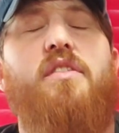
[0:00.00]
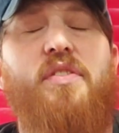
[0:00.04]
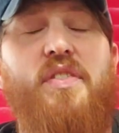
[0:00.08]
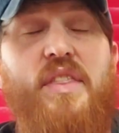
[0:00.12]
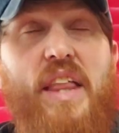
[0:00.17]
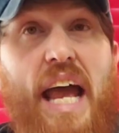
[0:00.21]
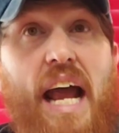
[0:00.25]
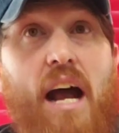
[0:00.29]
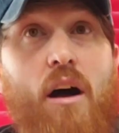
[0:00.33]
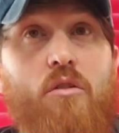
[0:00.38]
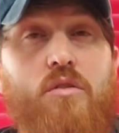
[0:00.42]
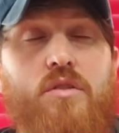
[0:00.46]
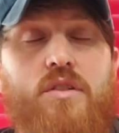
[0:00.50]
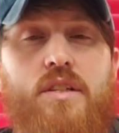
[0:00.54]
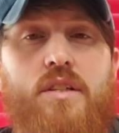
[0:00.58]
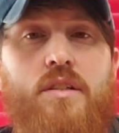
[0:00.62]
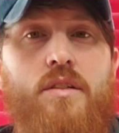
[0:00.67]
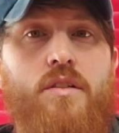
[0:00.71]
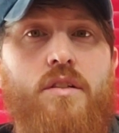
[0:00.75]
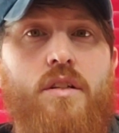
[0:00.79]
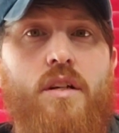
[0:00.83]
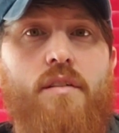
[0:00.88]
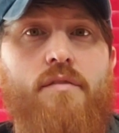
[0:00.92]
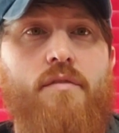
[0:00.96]

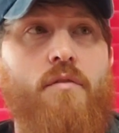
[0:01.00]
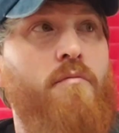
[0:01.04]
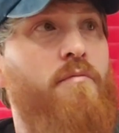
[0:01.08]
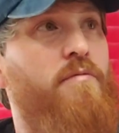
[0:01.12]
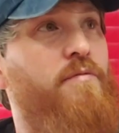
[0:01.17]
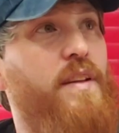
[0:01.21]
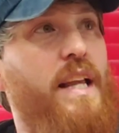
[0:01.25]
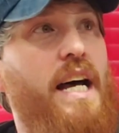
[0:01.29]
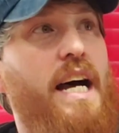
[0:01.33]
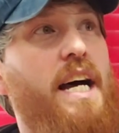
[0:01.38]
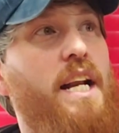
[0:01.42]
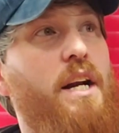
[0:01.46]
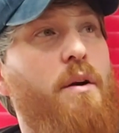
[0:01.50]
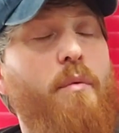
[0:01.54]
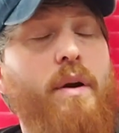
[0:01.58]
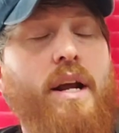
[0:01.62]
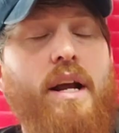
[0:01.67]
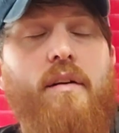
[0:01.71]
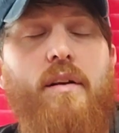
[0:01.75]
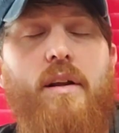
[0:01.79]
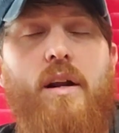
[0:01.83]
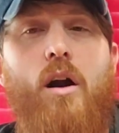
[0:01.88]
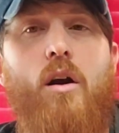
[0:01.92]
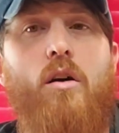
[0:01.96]
thousands of them flying
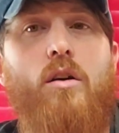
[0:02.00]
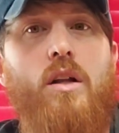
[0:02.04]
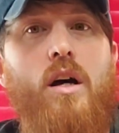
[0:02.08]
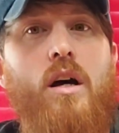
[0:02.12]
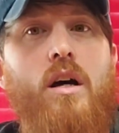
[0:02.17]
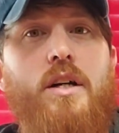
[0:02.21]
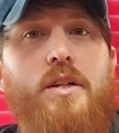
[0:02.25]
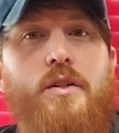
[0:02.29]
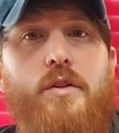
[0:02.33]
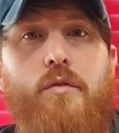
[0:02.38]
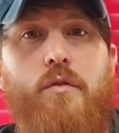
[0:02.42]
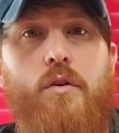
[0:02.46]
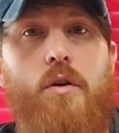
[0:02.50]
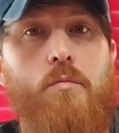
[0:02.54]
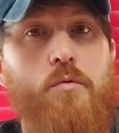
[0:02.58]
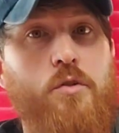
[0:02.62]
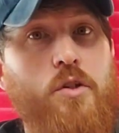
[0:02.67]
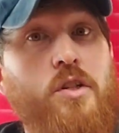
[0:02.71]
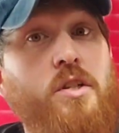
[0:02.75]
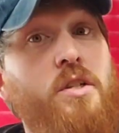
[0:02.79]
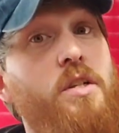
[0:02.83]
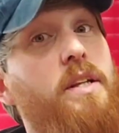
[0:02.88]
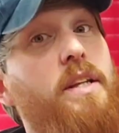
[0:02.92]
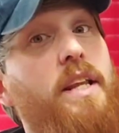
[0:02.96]
around in our laundry room,
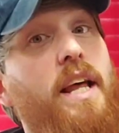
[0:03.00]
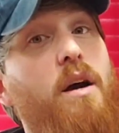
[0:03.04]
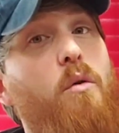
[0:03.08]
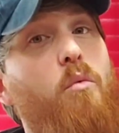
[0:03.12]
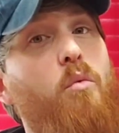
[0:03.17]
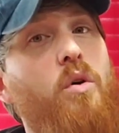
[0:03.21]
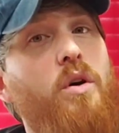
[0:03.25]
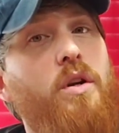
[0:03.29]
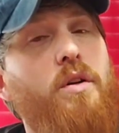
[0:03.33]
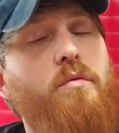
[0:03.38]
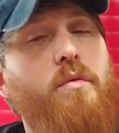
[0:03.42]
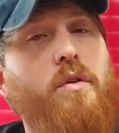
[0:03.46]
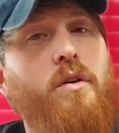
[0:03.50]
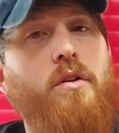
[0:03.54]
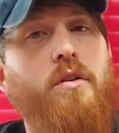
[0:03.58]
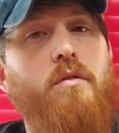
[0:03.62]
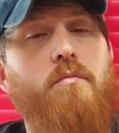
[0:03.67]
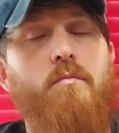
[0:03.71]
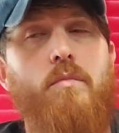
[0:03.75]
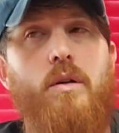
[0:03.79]
just in that one room.